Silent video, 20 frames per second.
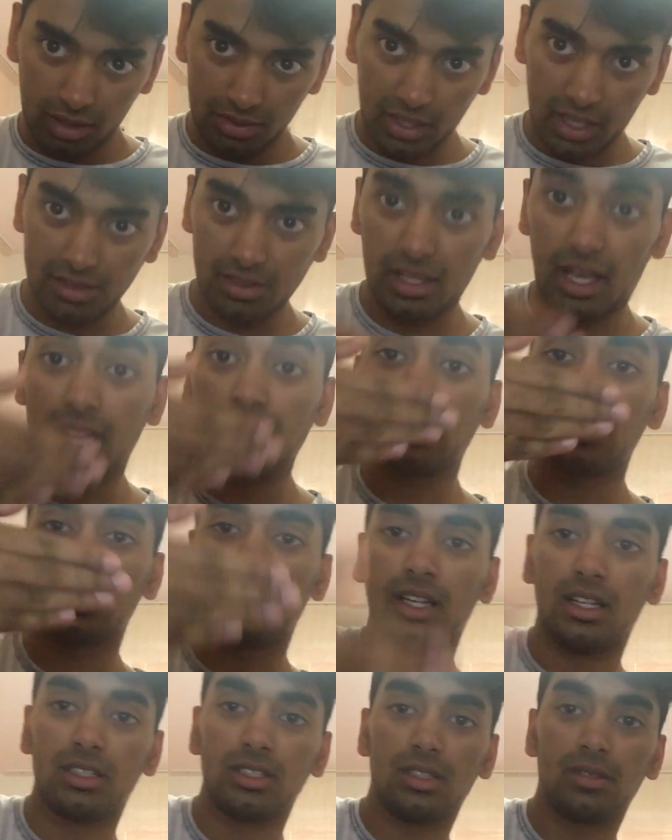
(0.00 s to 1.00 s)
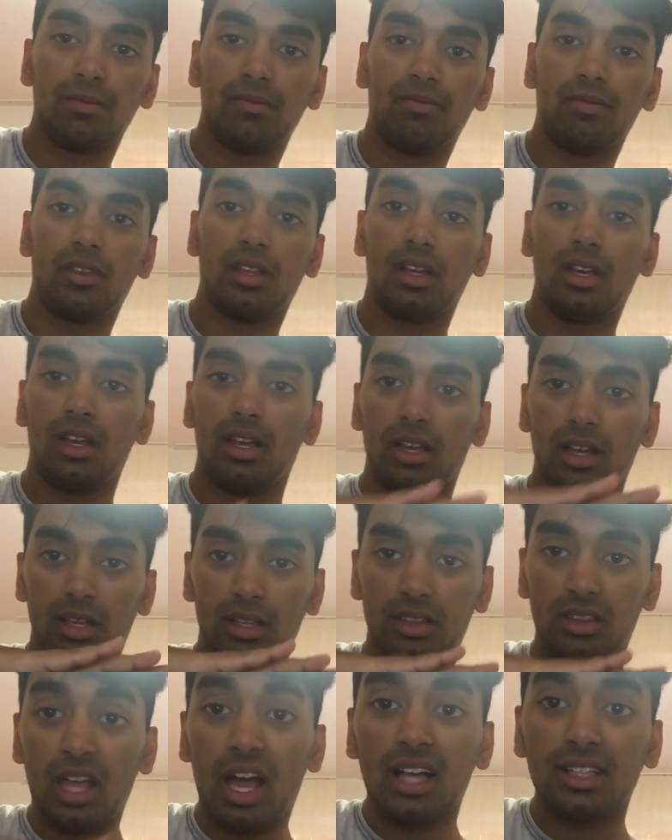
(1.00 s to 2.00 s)
And that's it.
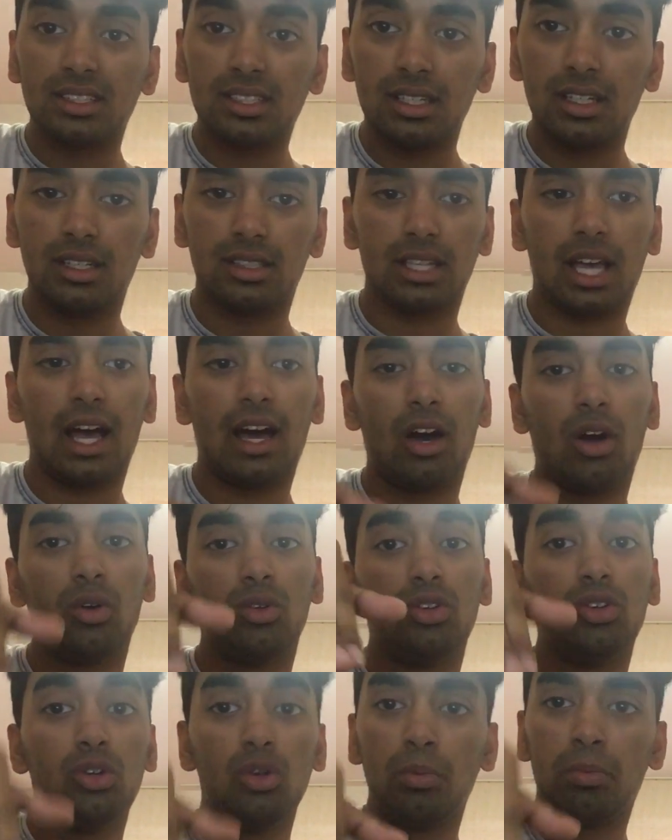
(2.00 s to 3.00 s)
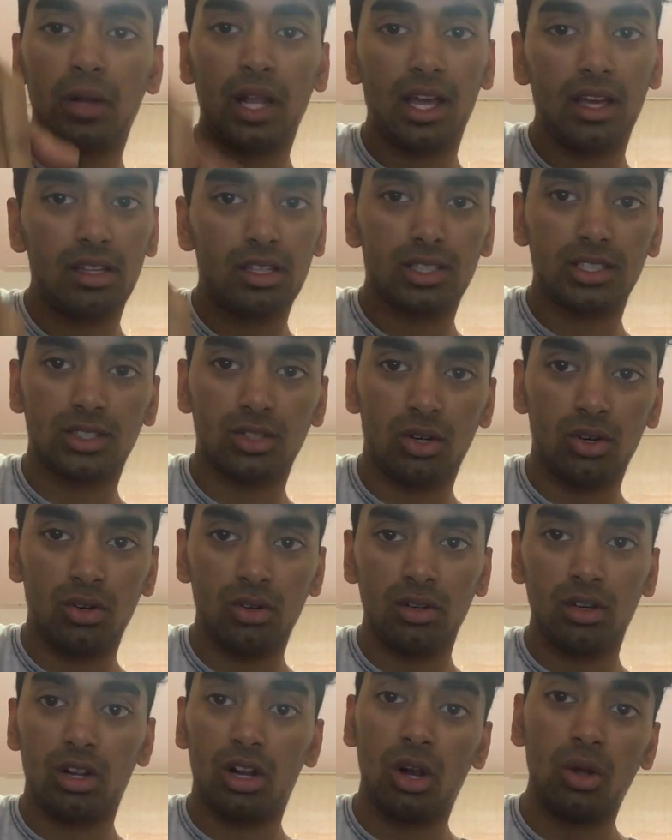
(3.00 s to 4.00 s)
That is how you play the
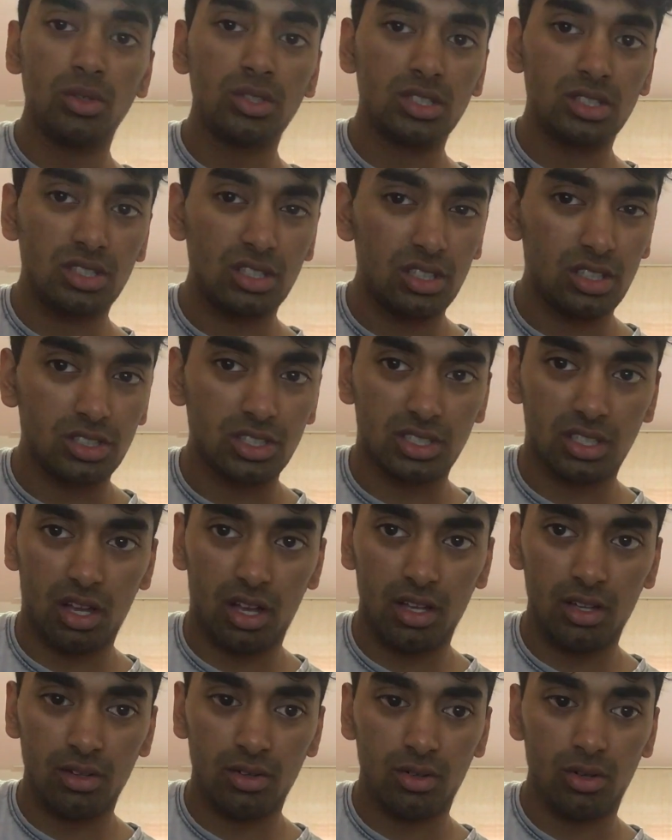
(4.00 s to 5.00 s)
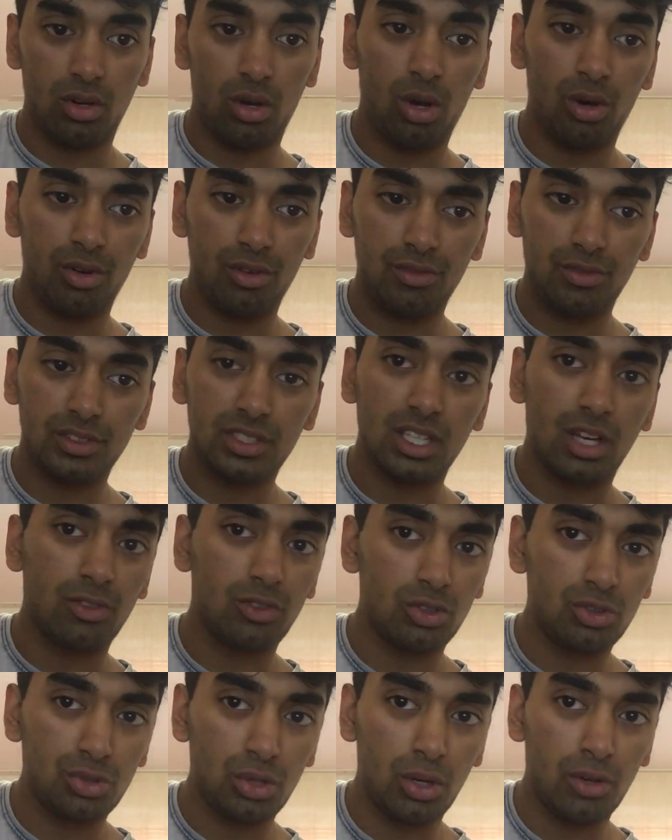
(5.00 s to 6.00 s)
song close to the style of
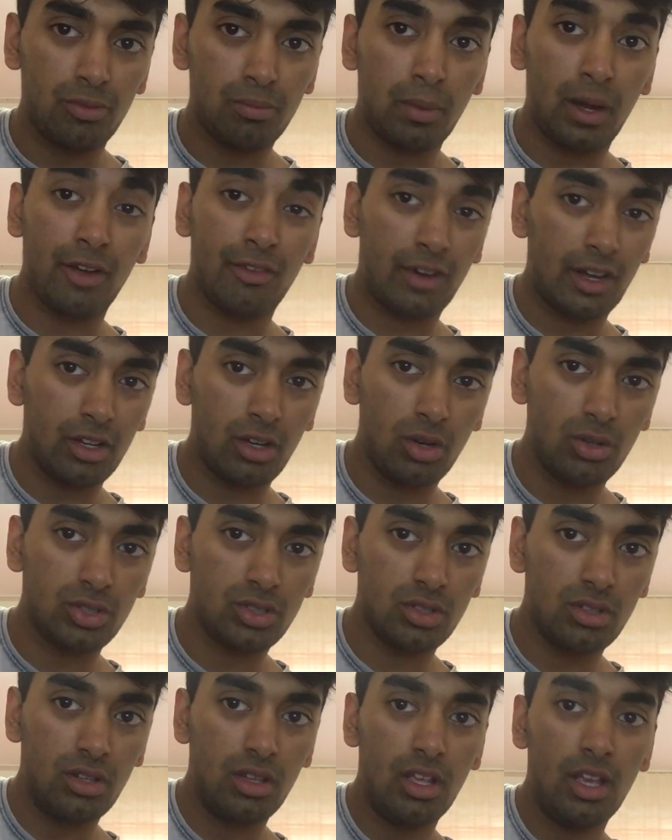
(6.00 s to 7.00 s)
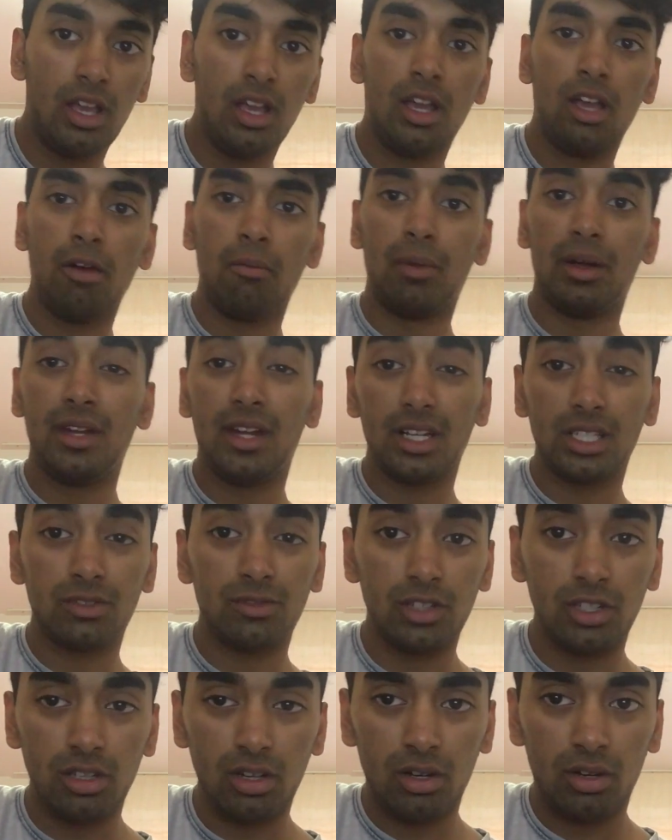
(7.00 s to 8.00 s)
Self-Control by Frank Ocean. My next
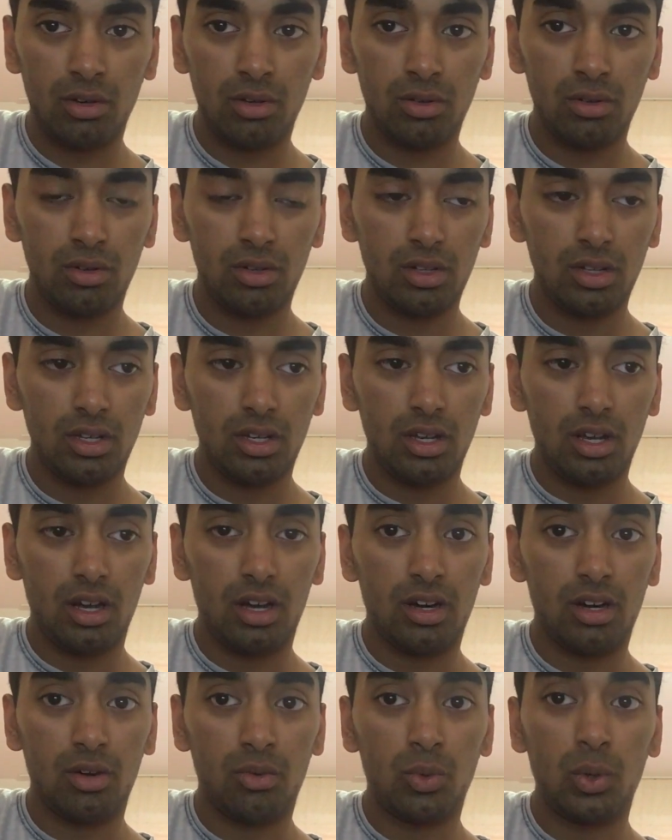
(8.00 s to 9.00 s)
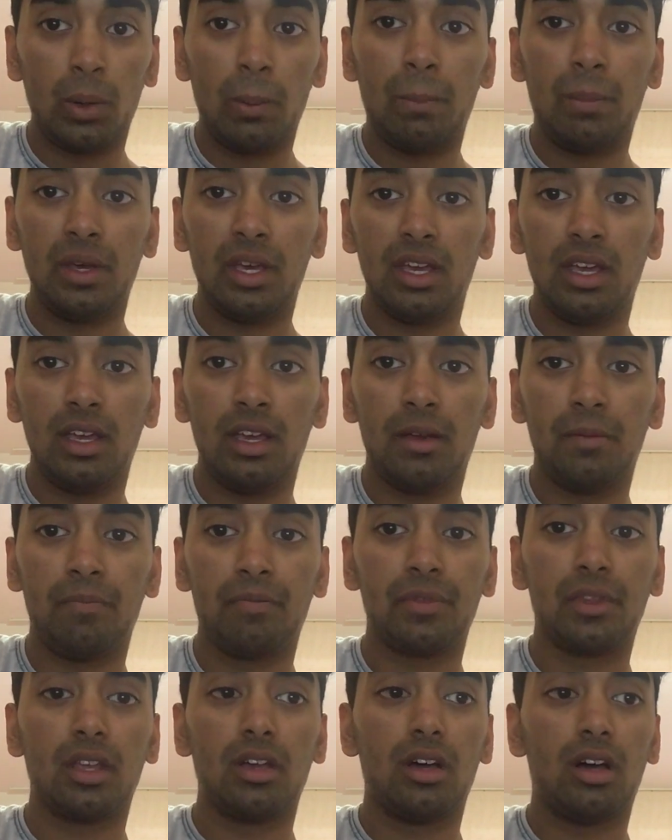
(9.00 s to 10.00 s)
video will be
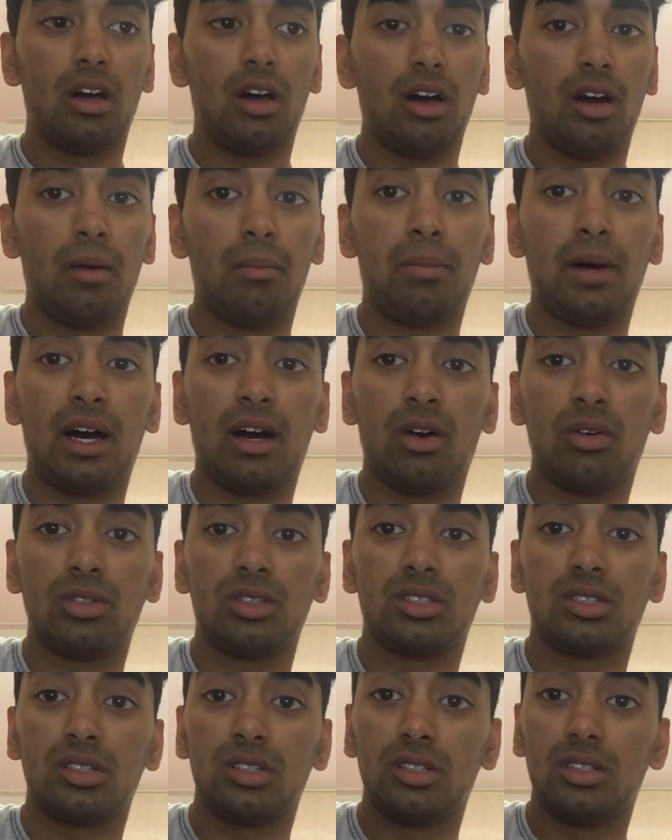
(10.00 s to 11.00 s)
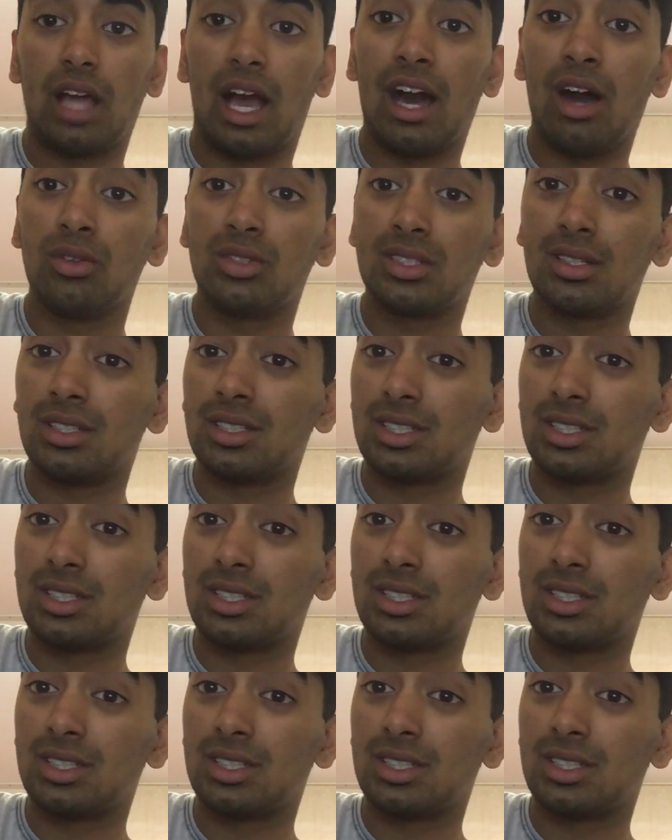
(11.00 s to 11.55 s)
about how